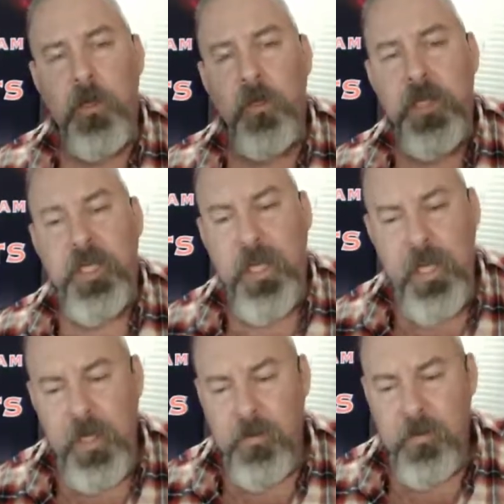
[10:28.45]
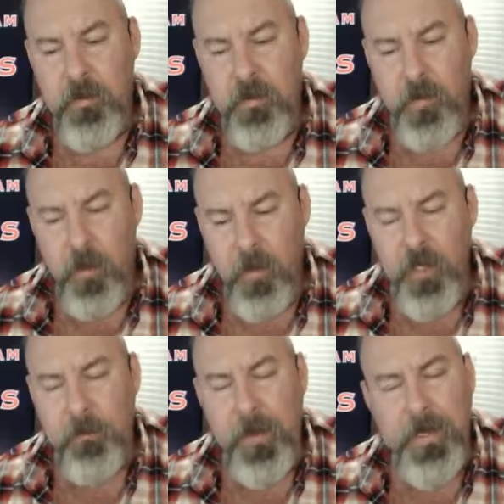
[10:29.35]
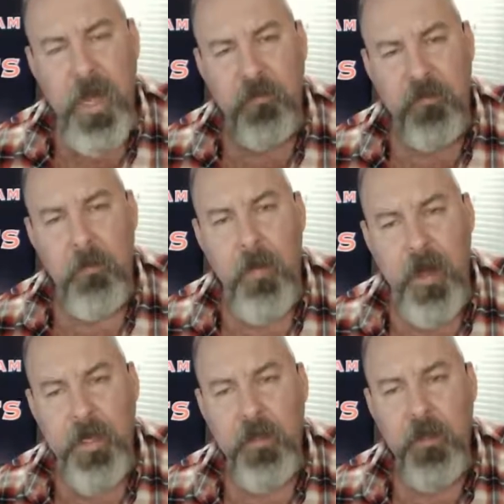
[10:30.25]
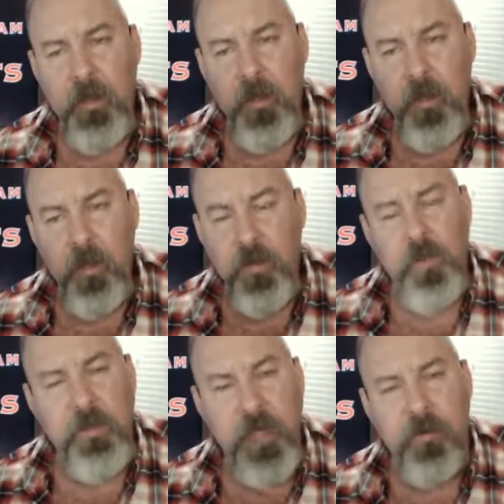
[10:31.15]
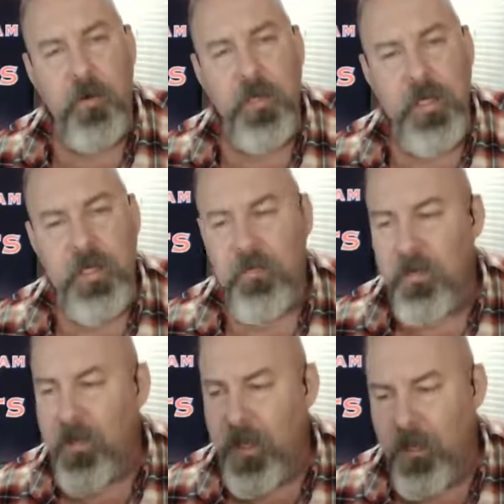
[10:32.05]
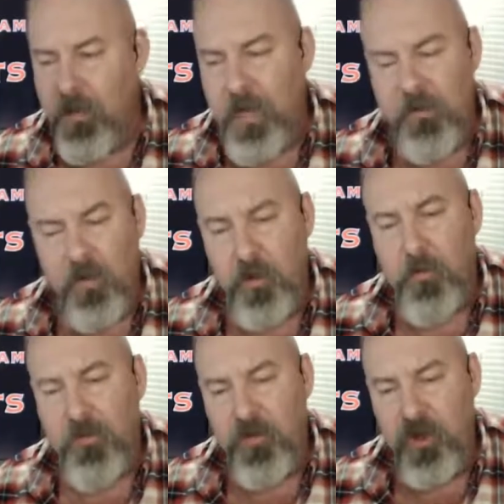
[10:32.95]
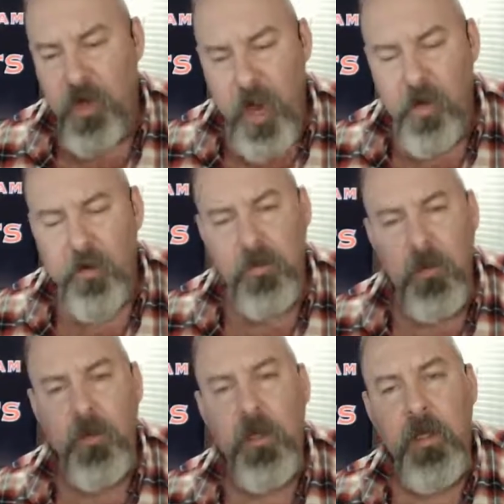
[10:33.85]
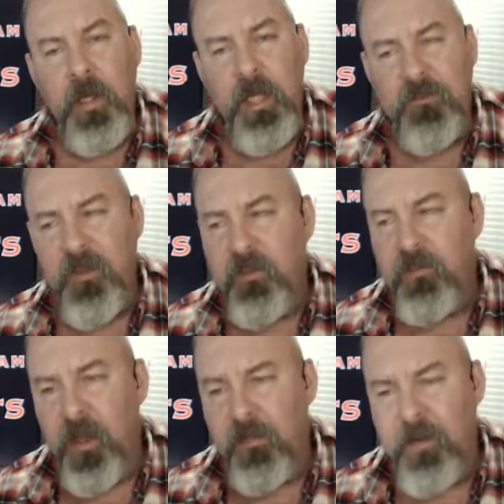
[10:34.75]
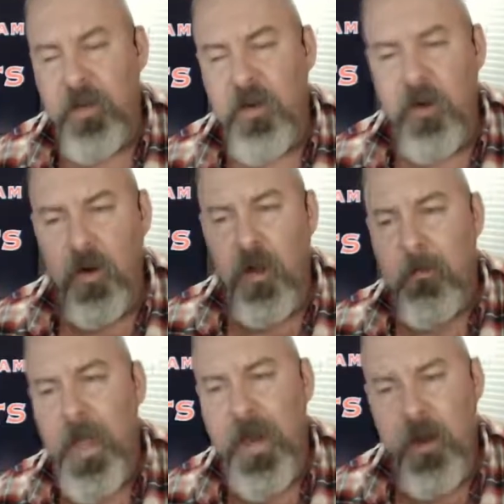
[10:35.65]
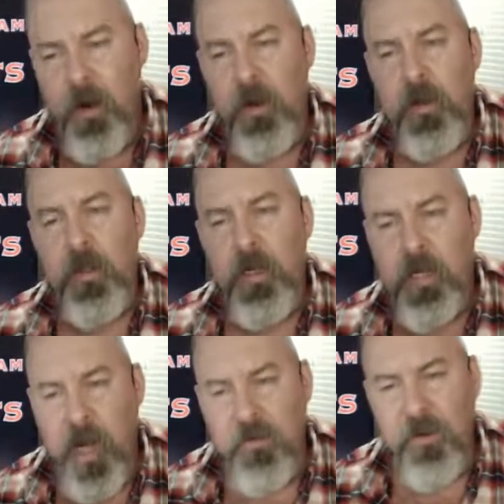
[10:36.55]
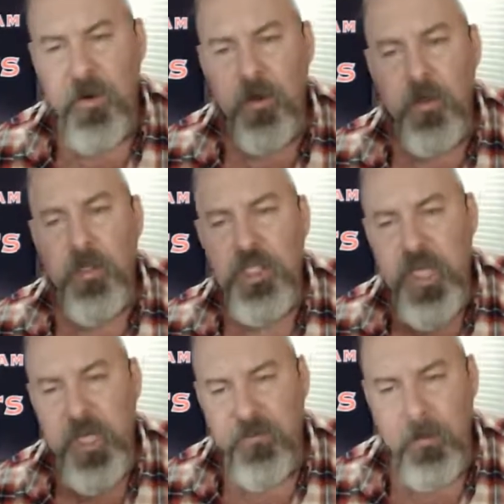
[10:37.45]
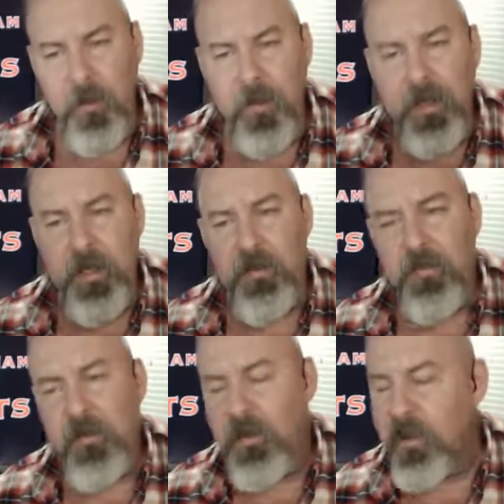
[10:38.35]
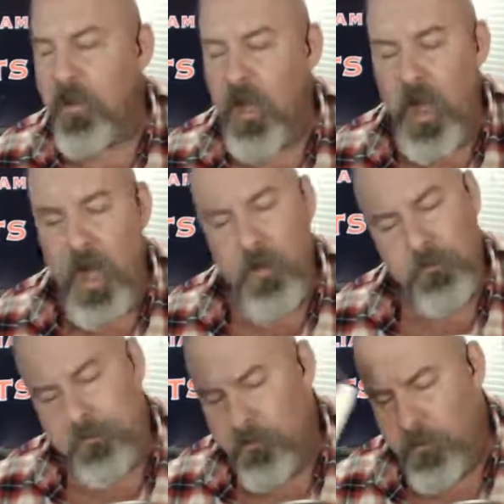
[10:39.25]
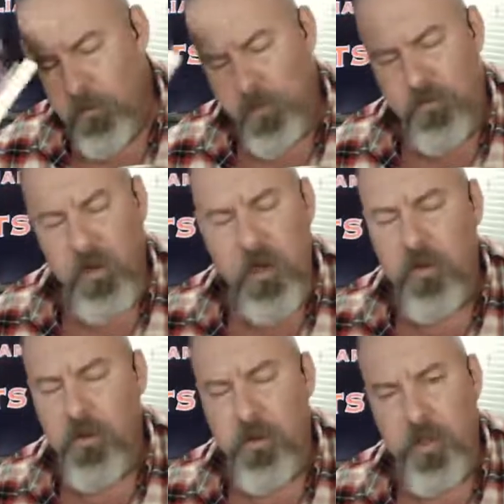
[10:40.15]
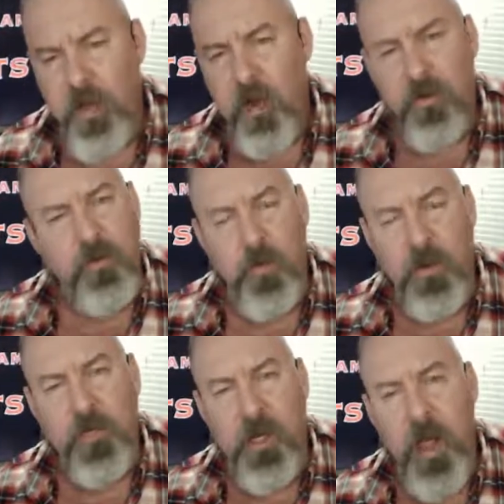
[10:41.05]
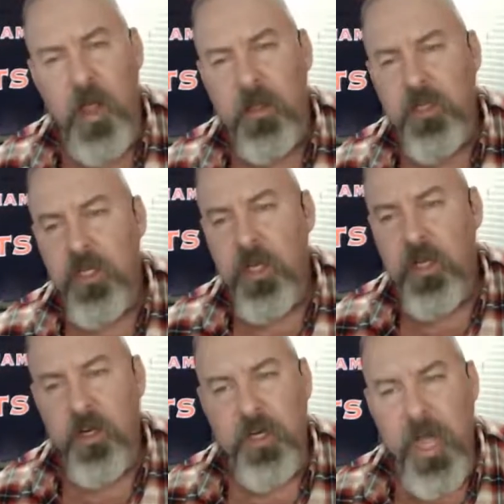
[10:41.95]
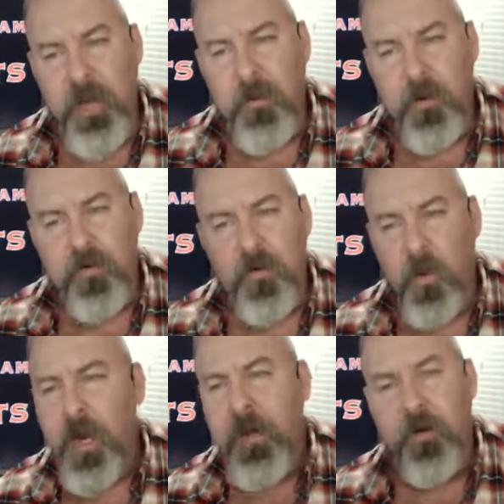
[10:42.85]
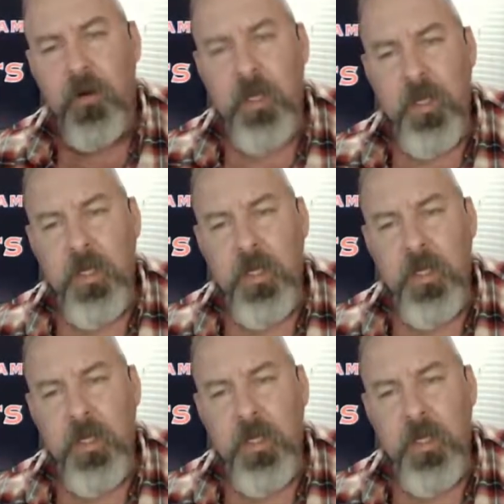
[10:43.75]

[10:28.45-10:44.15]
When you get it, I want you to pick out somebody who you think really needs it, and you give it to them. If it's your congressman, if it's a senator, a mayor, governor, chief of police, your son or your daughter's going off to college, your neighbors, whatever,